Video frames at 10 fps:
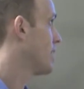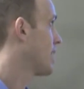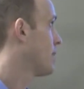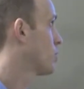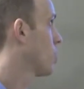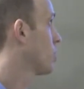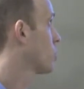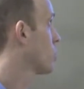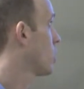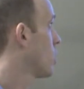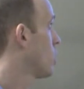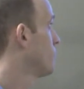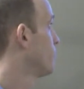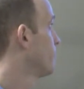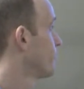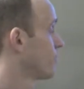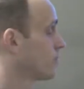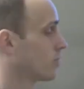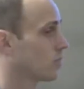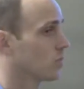he came to us um,
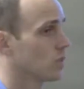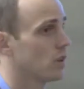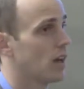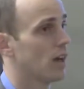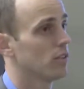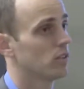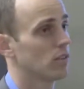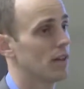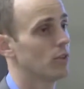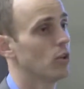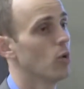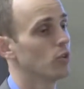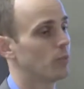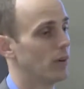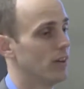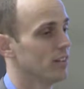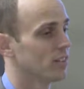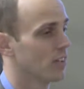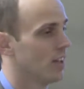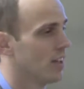as having no
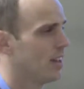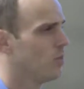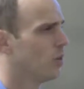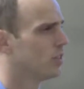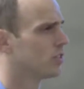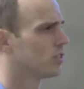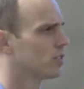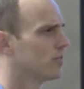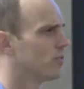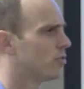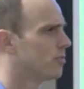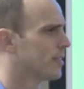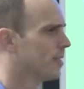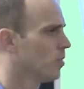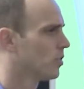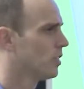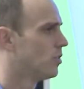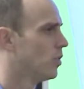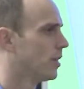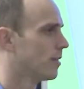experience. He was, what was he
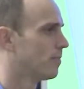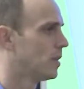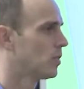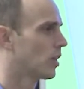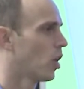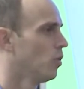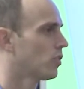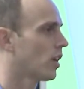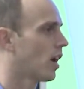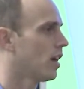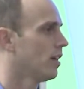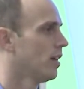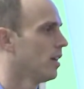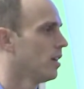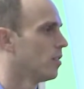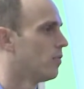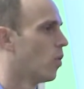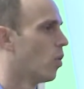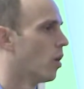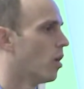doing? He was at COSI
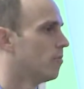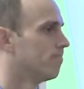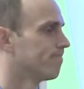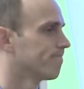for